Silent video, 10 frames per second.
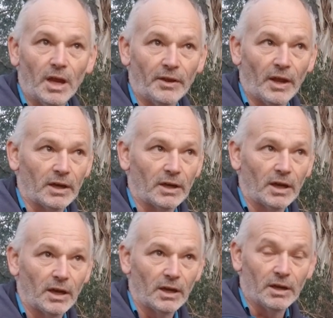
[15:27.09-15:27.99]
and that
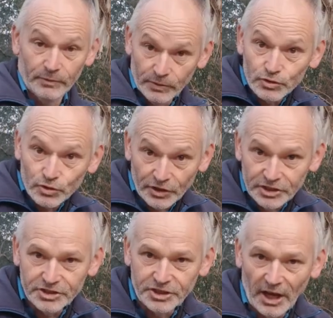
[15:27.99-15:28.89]
with
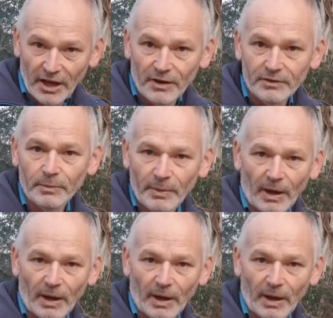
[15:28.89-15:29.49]
trees down,